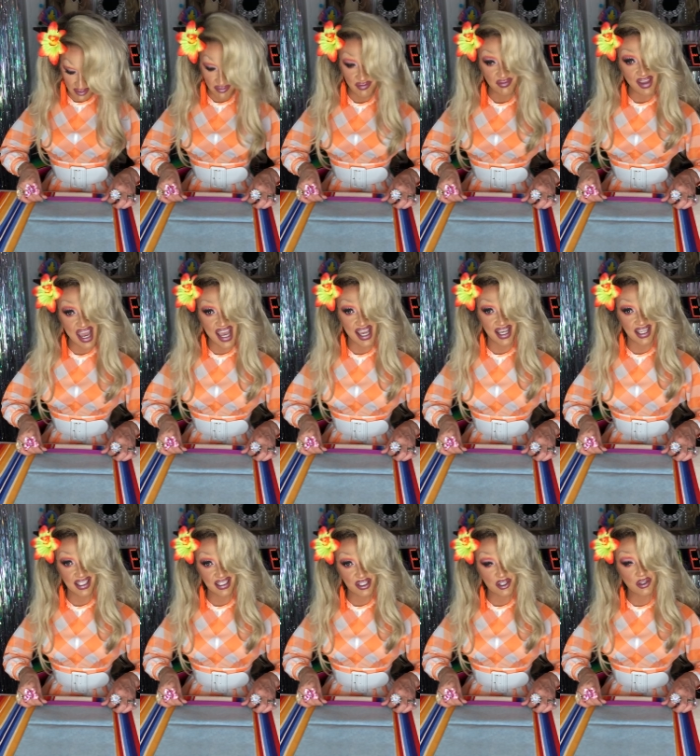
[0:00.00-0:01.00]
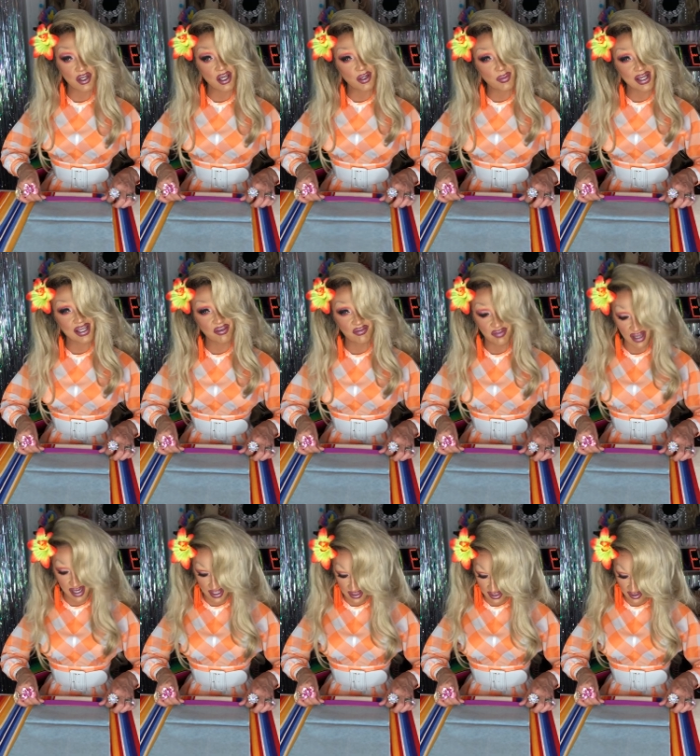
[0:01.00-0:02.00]
a fan. Do you know how to make a
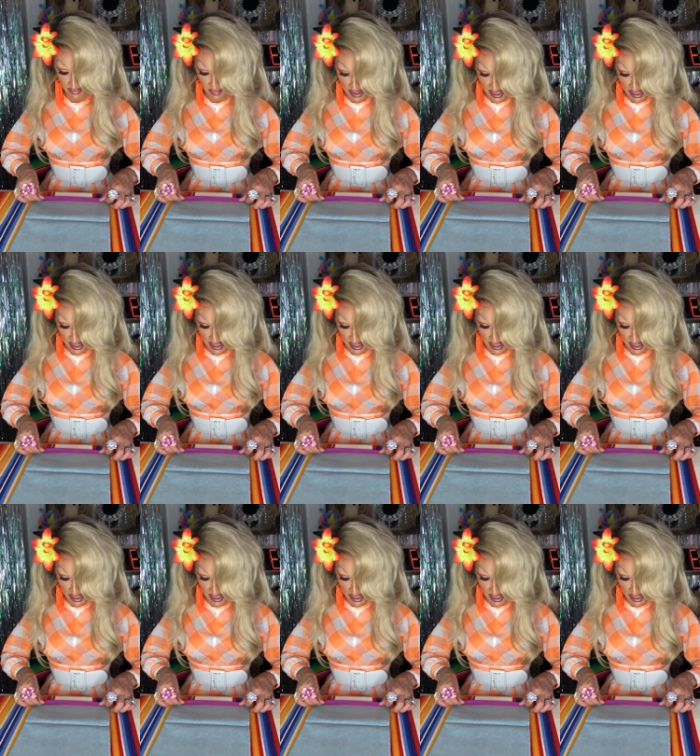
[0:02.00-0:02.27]
fan out of